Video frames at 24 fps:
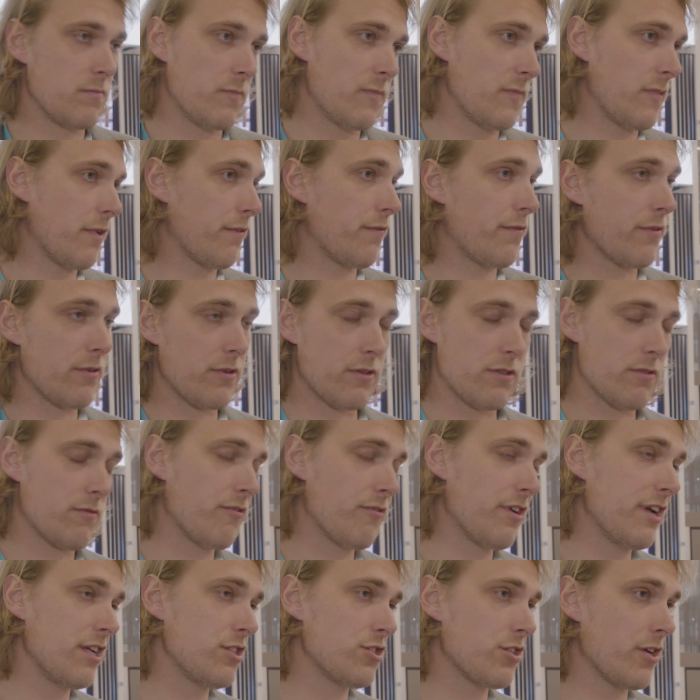different
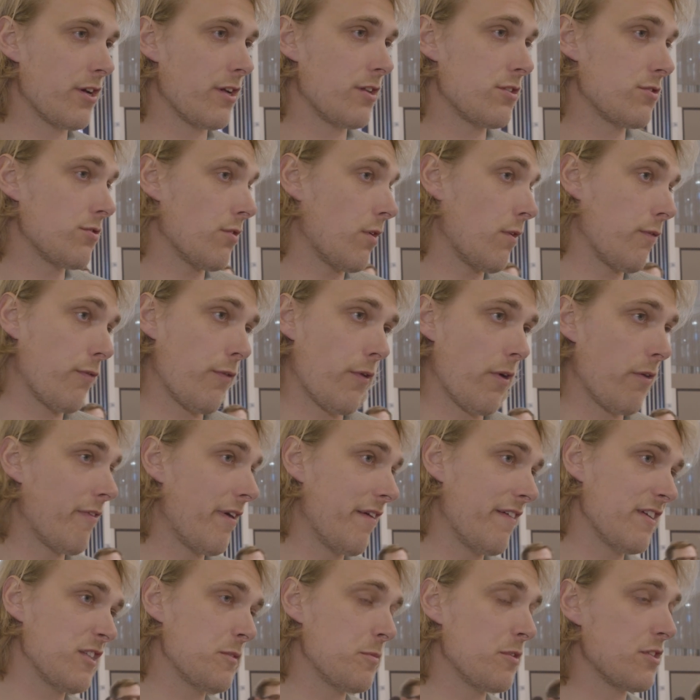regions or for a
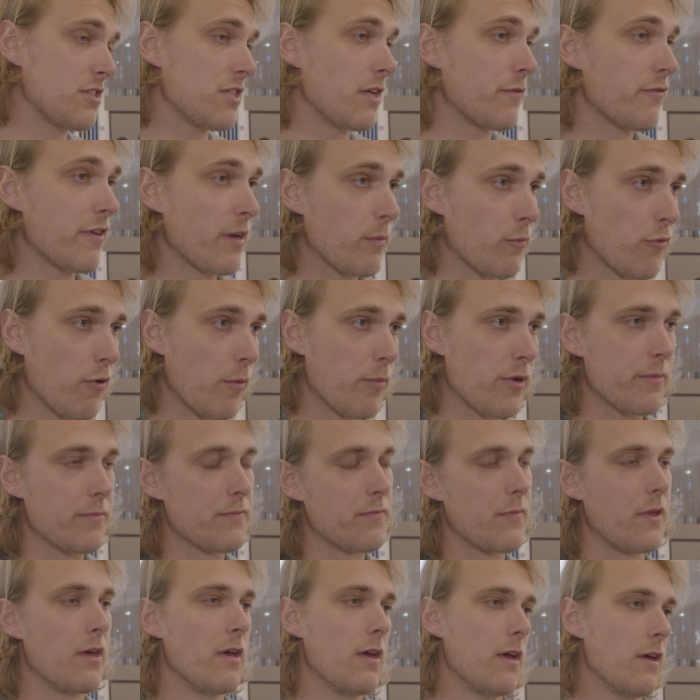very specific problem.
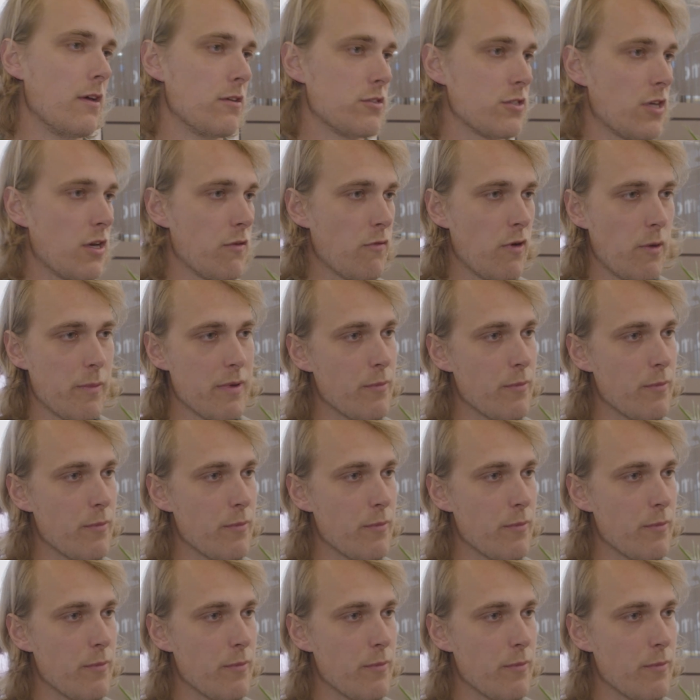So there will be